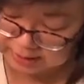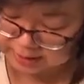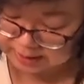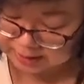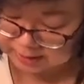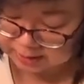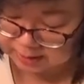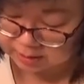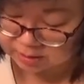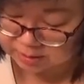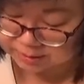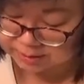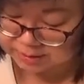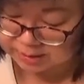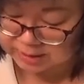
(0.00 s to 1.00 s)
and
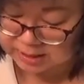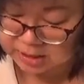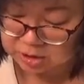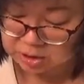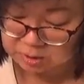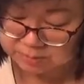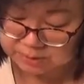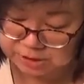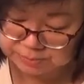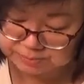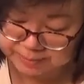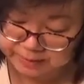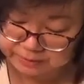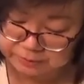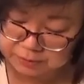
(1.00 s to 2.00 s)
on the e-commerce
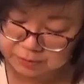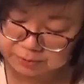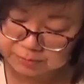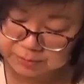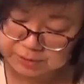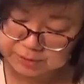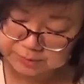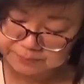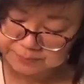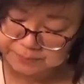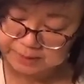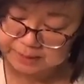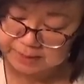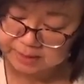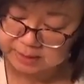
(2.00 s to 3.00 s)
platforms
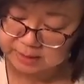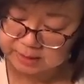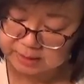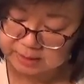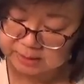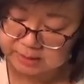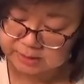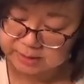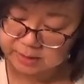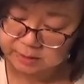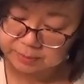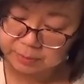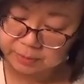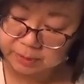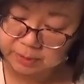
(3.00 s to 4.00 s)
here in
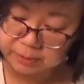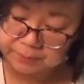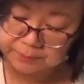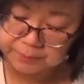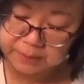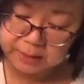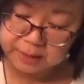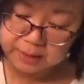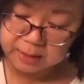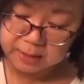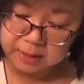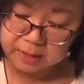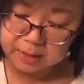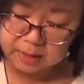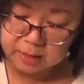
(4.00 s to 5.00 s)
Singapore,
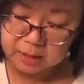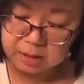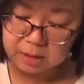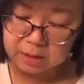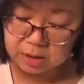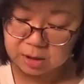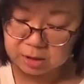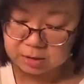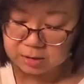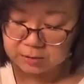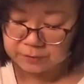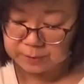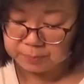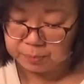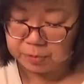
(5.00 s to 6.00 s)
a lot
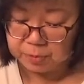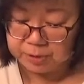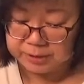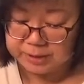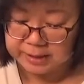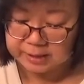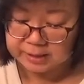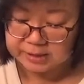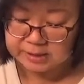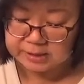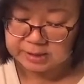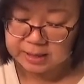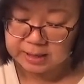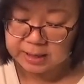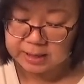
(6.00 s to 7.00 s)
of the
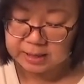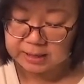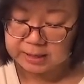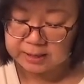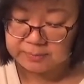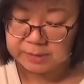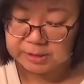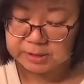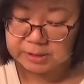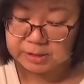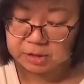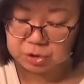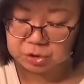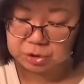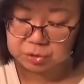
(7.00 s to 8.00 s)
products are
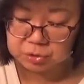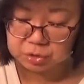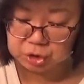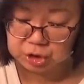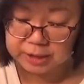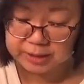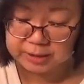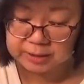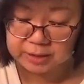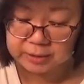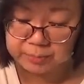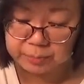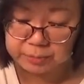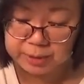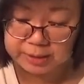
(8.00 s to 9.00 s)
limited to China
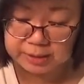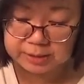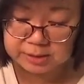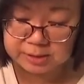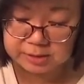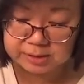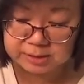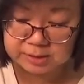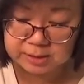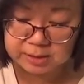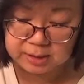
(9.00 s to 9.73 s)
brands.